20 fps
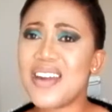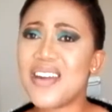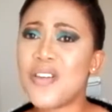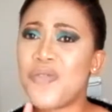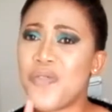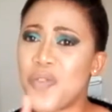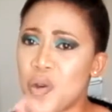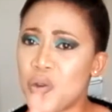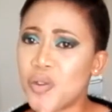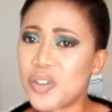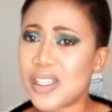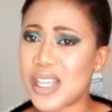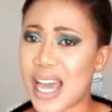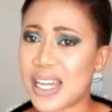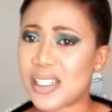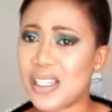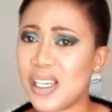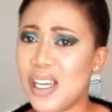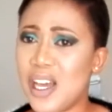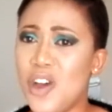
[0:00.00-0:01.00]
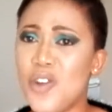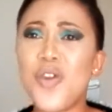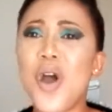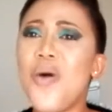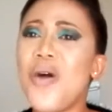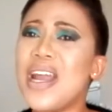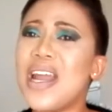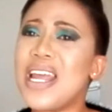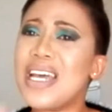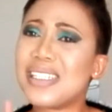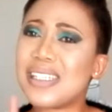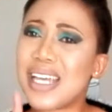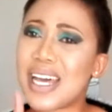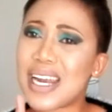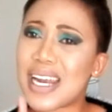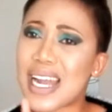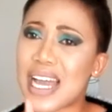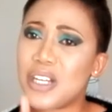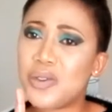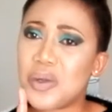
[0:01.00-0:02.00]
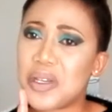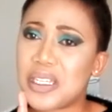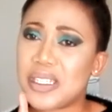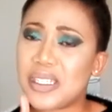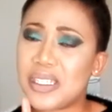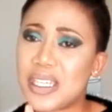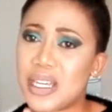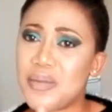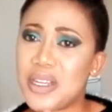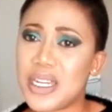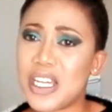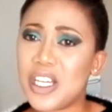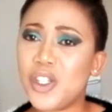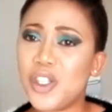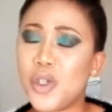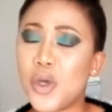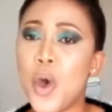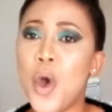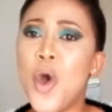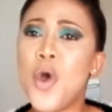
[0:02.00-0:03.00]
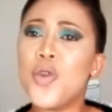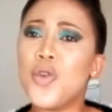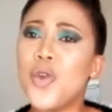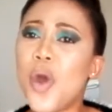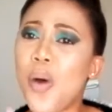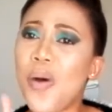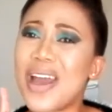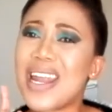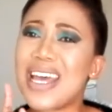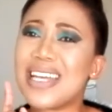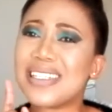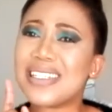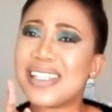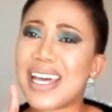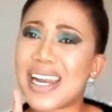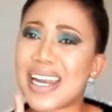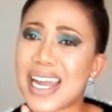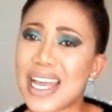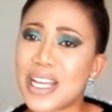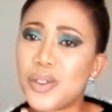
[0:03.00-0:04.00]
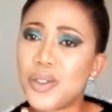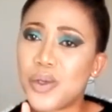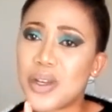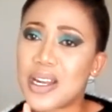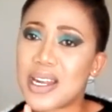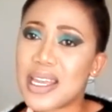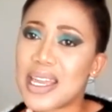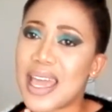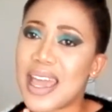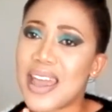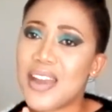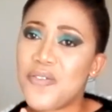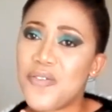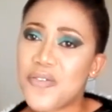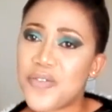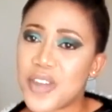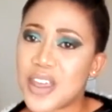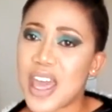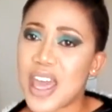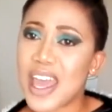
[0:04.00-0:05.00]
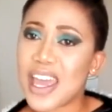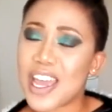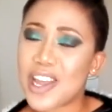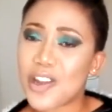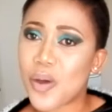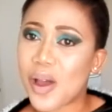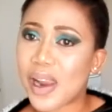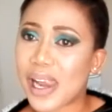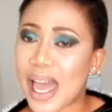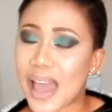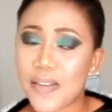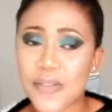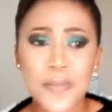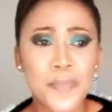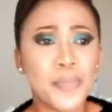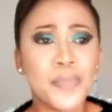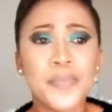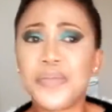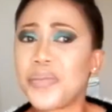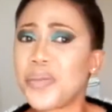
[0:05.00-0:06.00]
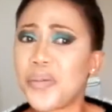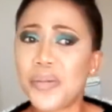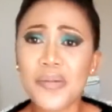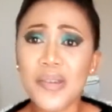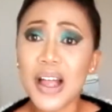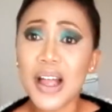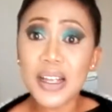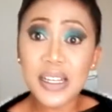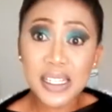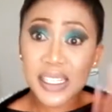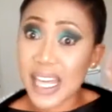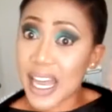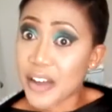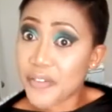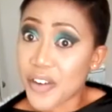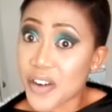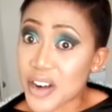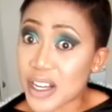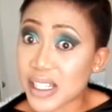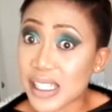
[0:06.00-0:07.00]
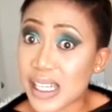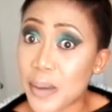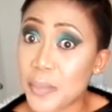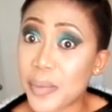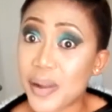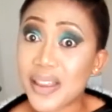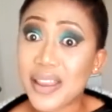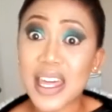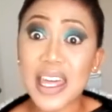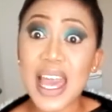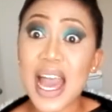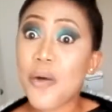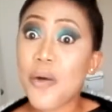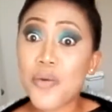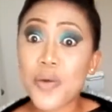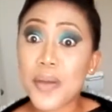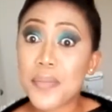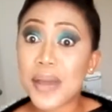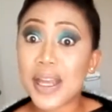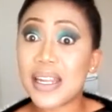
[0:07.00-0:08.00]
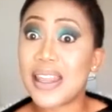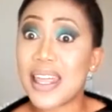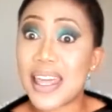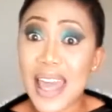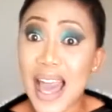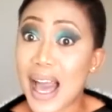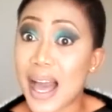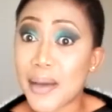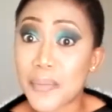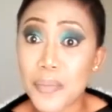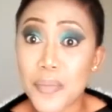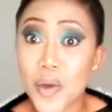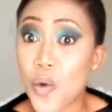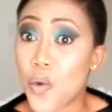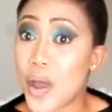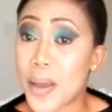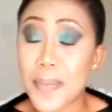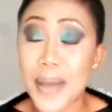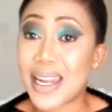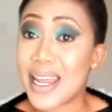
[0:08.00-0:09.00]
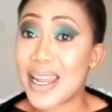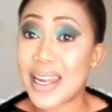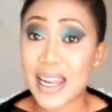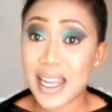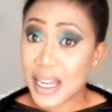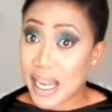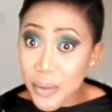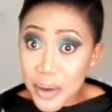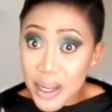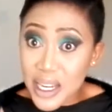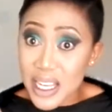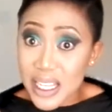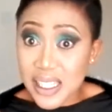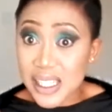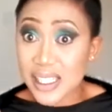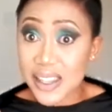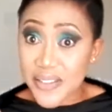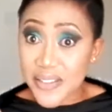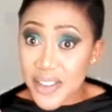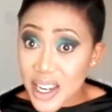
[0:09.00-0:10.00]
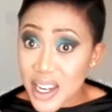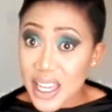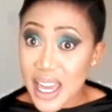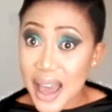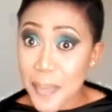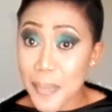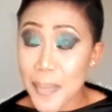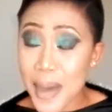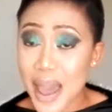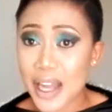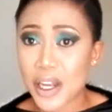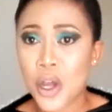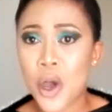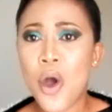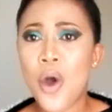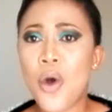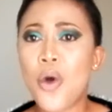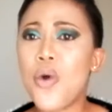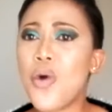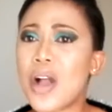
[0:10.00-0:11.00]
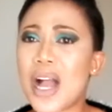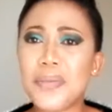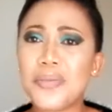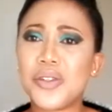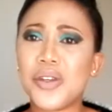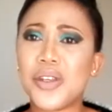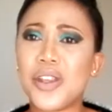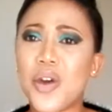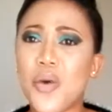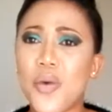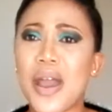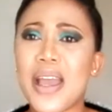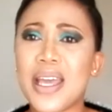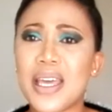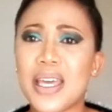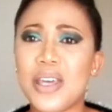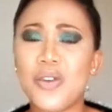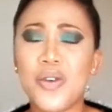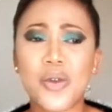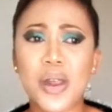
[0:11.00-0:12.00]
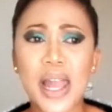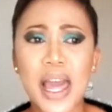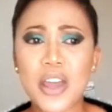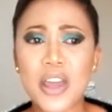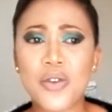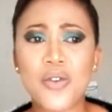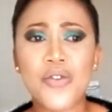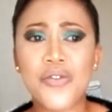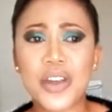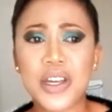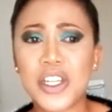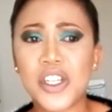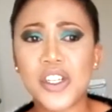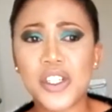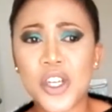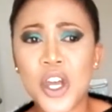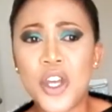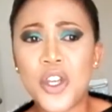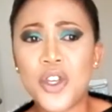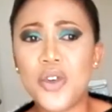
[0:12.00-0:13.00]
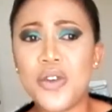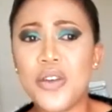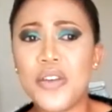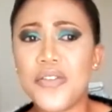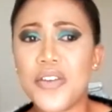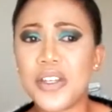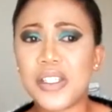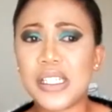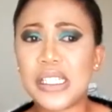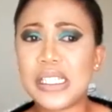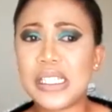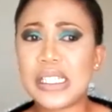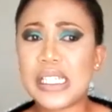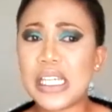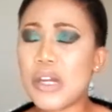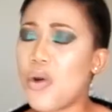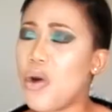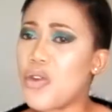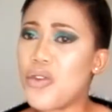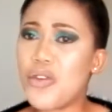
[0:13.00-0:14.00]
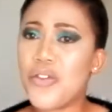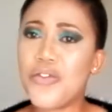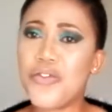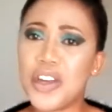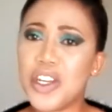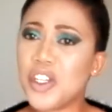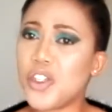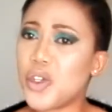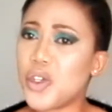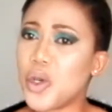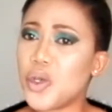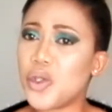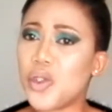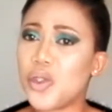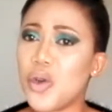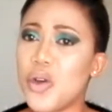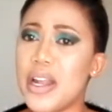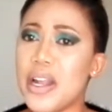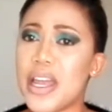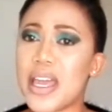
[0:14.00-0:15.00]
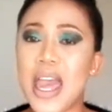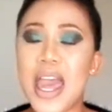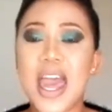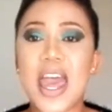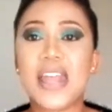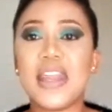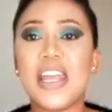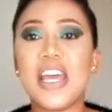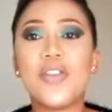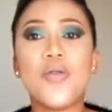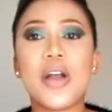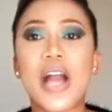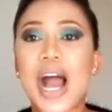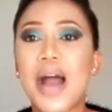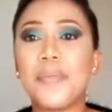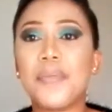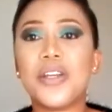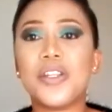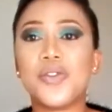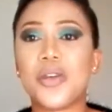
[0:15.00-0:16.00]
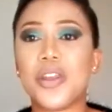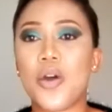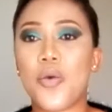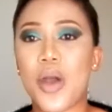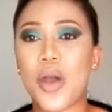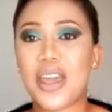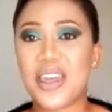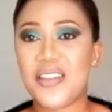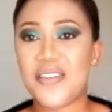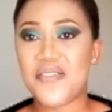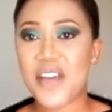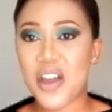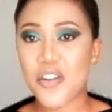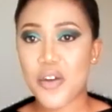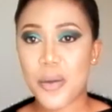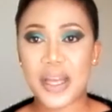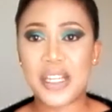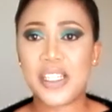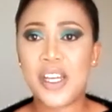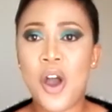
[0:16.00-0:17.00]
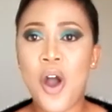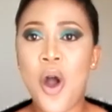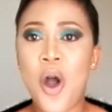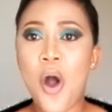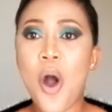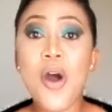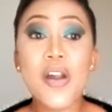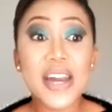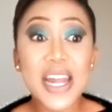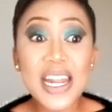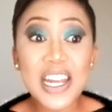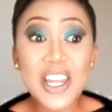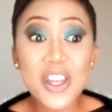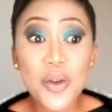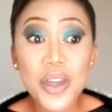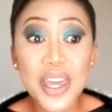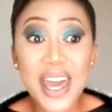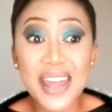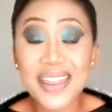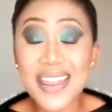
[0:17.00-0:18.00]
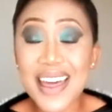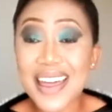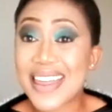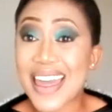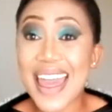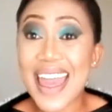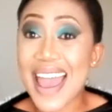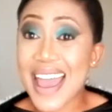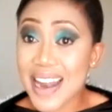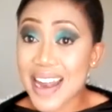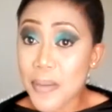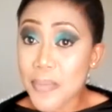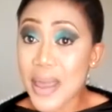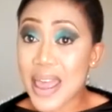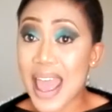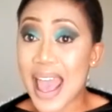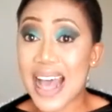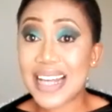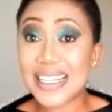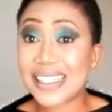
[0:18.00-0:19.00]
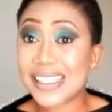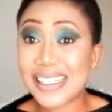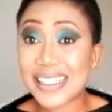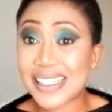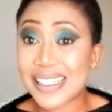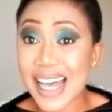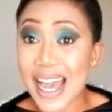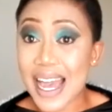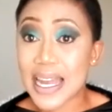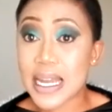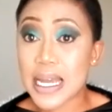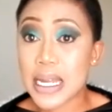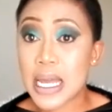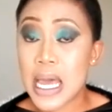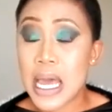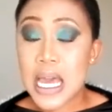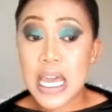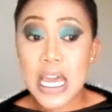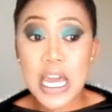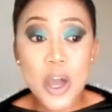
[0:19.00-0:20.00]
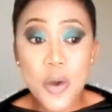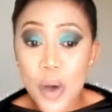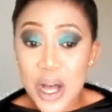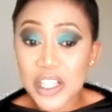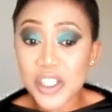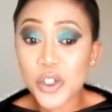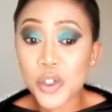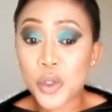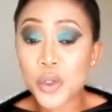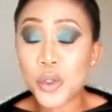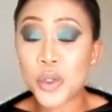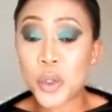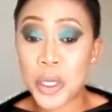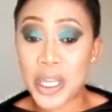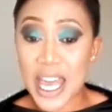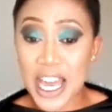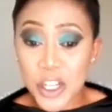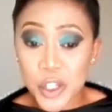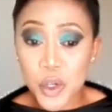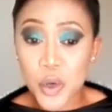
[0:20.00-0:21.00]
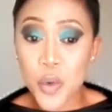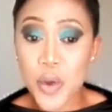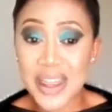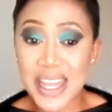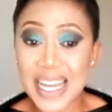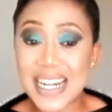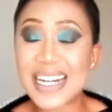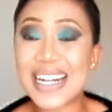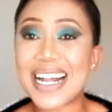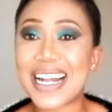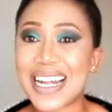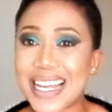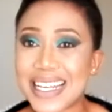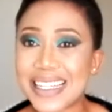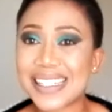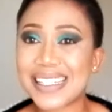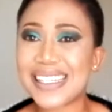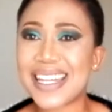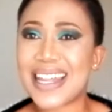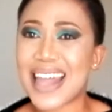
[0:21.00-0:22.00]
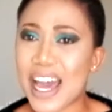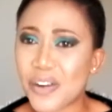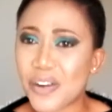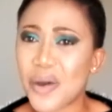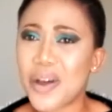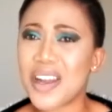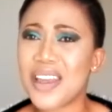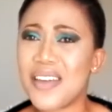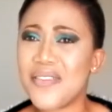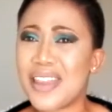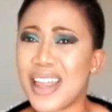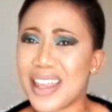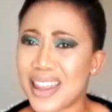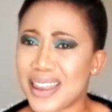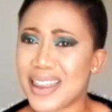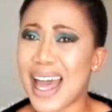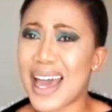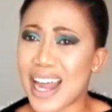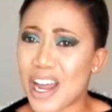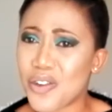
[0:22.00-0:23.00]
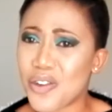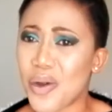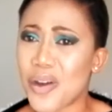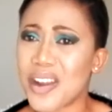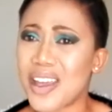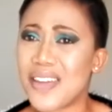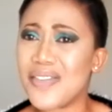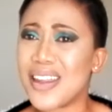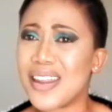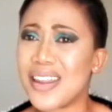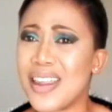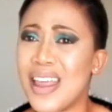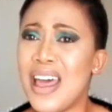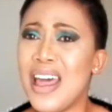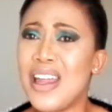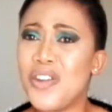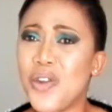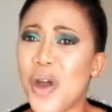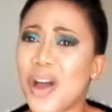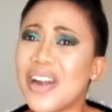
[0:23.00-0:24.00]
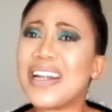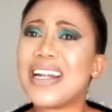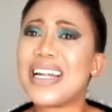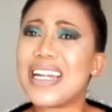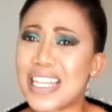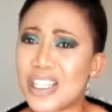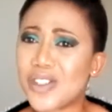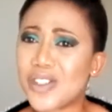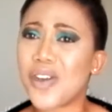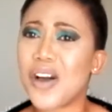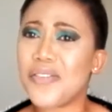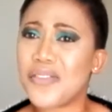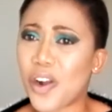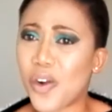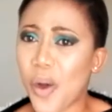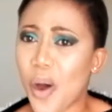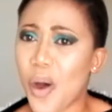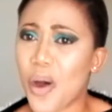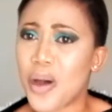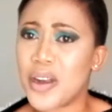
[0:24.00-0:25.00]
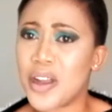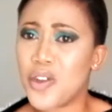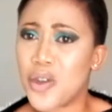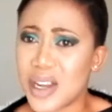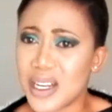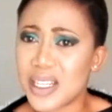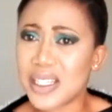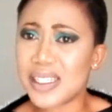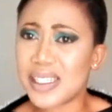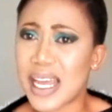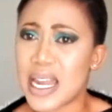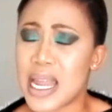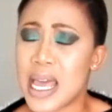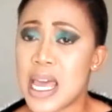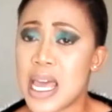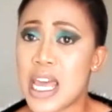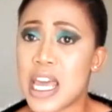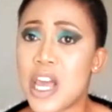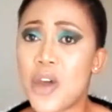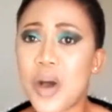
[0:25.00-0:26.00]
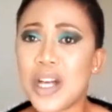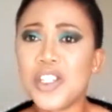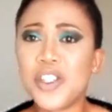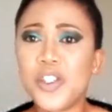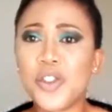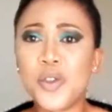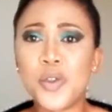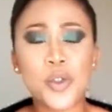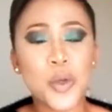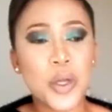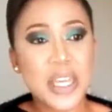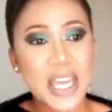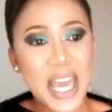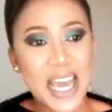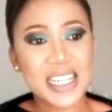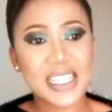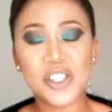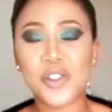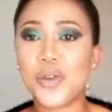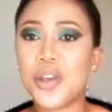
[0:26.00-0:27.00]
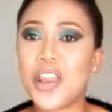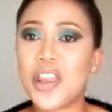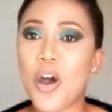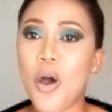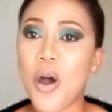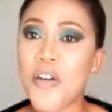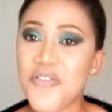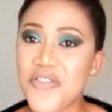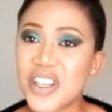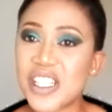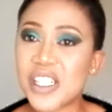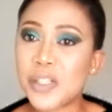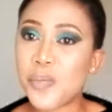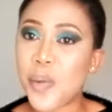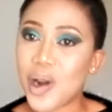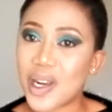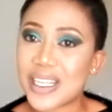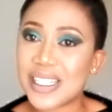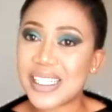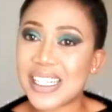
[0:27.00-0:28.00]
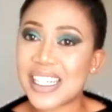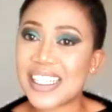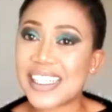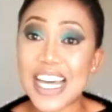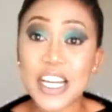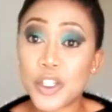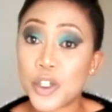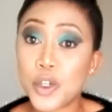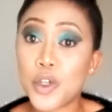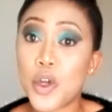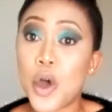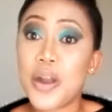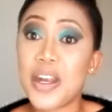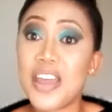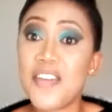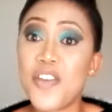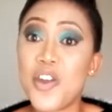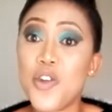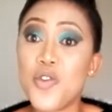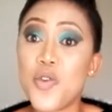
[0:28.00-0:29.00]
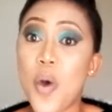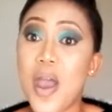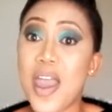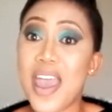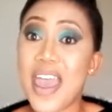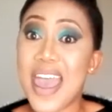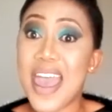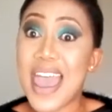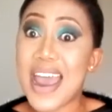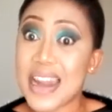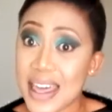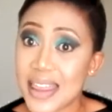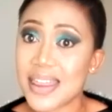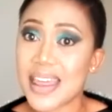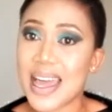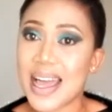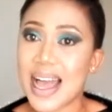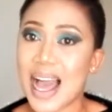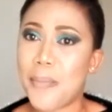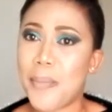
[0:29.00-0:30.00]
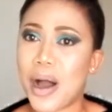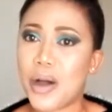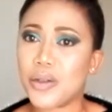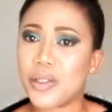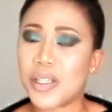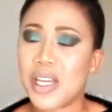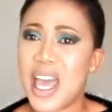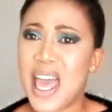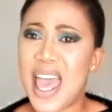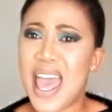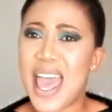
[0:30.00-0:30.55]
Refuse that. No one has the right to intimidate you. No one has the right to create fear your life. Take, for example, the young women, and nowadays it's even young men who come to the work, you know, like you finish university or you finish your schooling and then you come into the work environment. Already you get that the enemy has decided. He wants you to get you within cliques that are not even cliques of the Lord. You understand? He wants you to get into the office politics that you don't even know anything about.